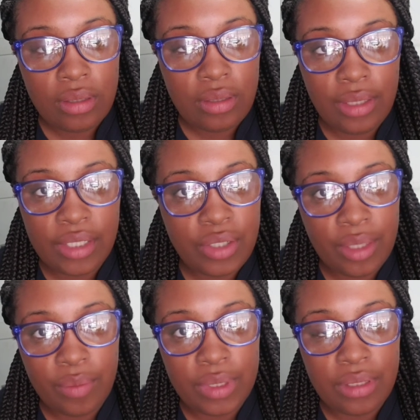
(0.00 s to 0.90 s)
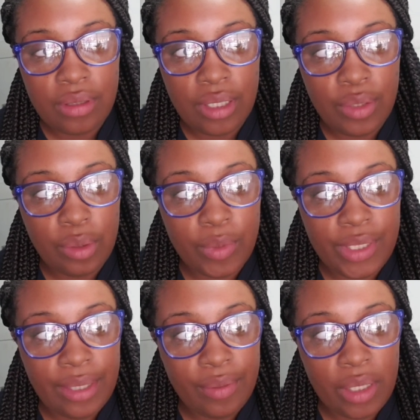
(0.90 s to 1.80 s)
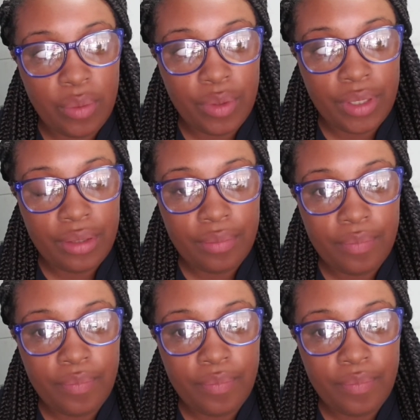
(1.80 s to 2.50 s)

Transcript: yesterday was a normal day when I woke up.